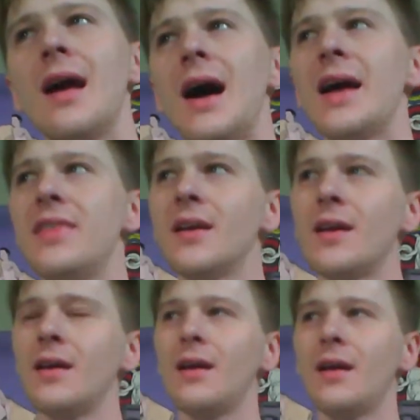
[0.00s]
I think
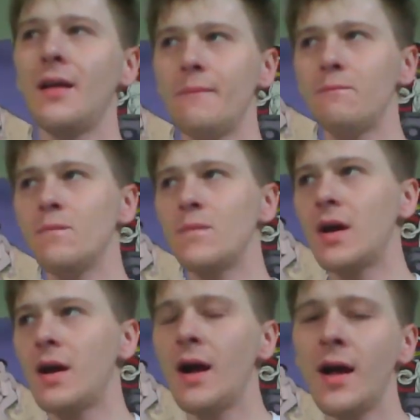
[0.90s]

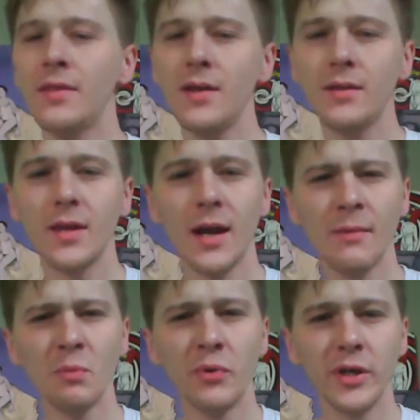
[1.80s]
I think that I'm
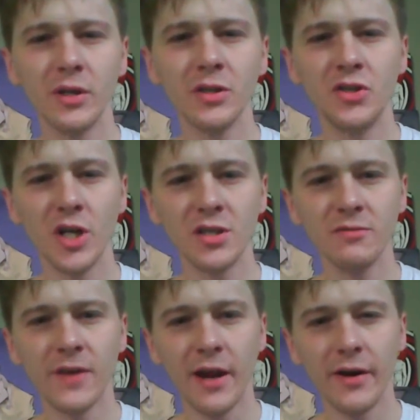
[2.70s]
a pretty good judge
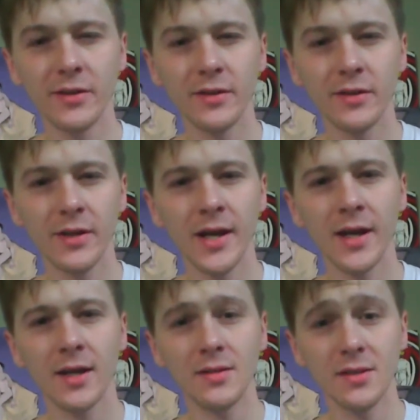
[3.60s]
of character, and I
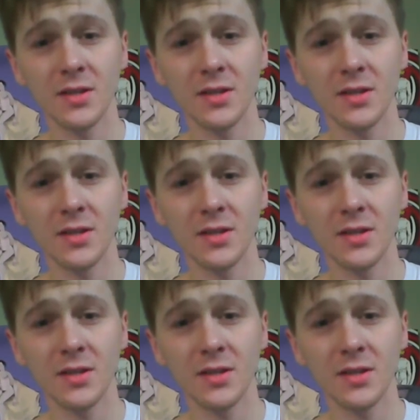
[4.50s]
can